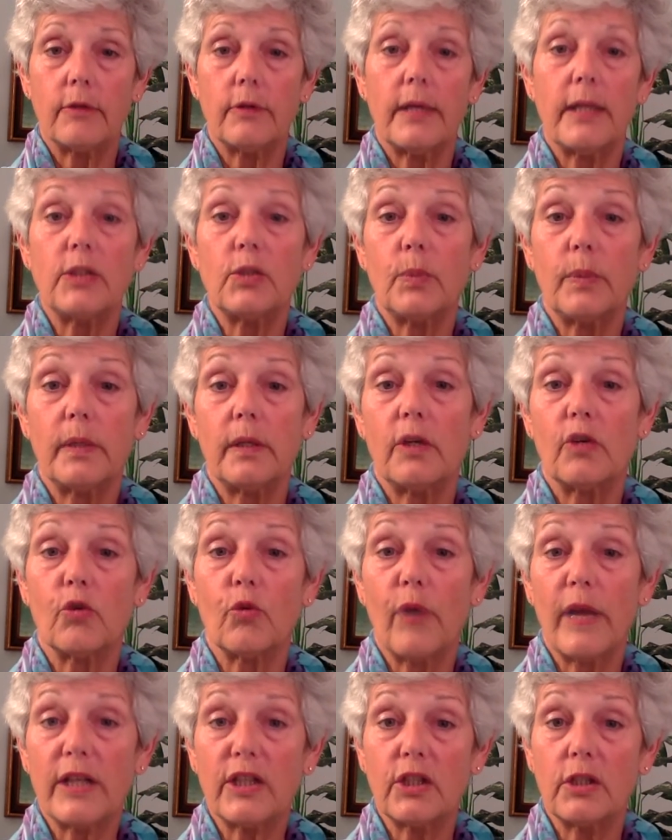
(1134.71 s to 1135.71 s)
That's when an
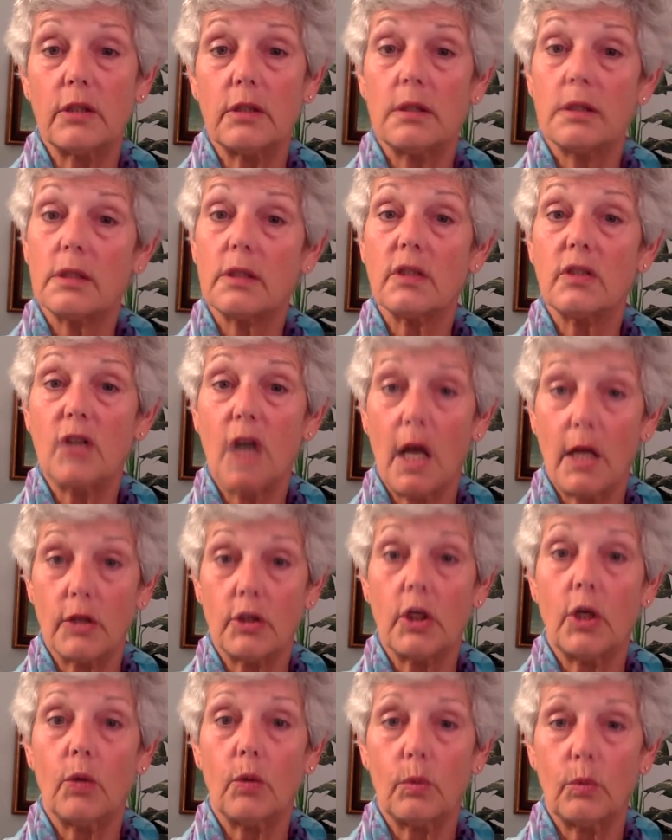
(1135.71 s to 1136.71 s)
erection does not
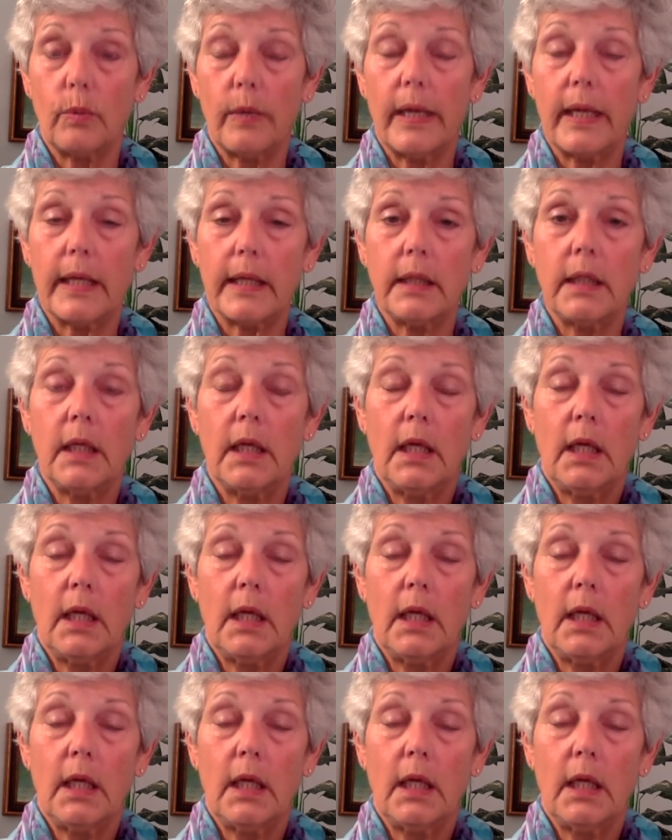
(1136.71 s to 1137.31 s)
go away.